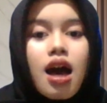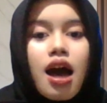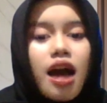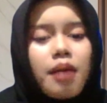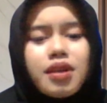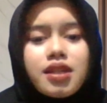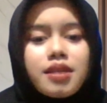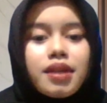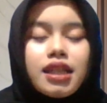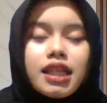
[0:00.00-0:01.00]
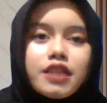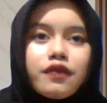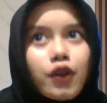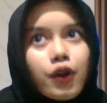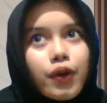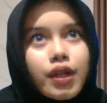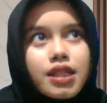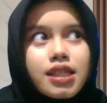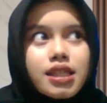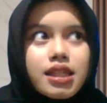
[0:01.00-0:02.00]
I may seem less fluent
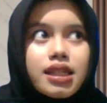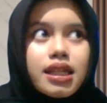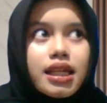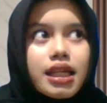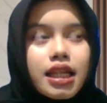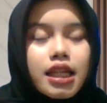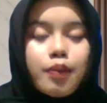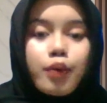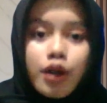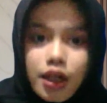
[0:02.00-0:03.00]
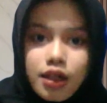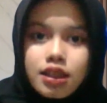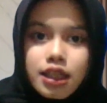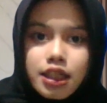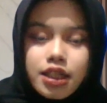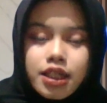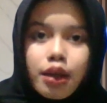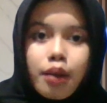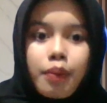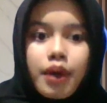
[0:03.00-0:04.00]
in
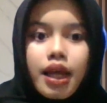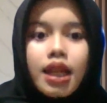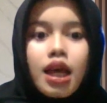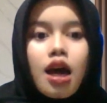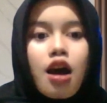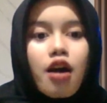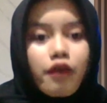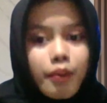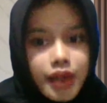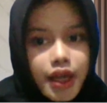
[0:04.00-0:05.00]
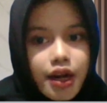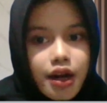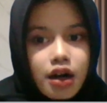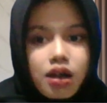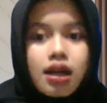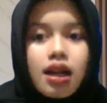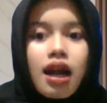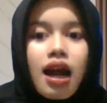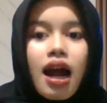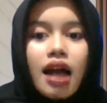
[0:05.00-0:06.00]
pronunciation, but from there,
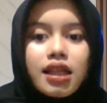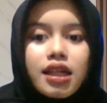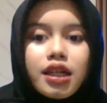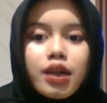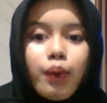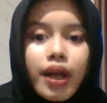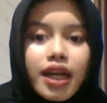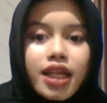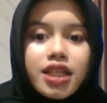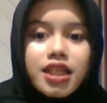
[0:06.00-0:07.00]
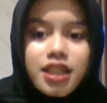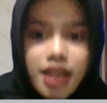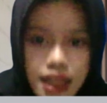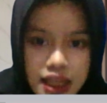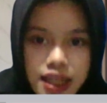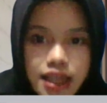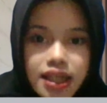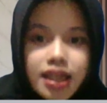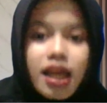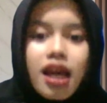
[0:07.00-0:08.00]
I learned when I
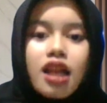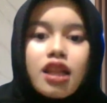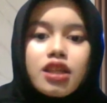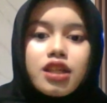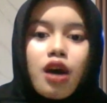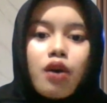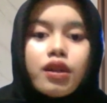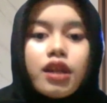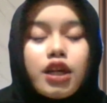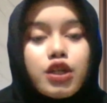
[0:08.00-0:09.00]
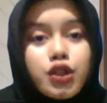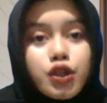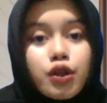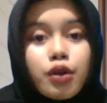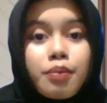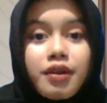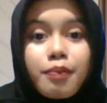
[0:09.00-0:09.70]
checking the sound that should be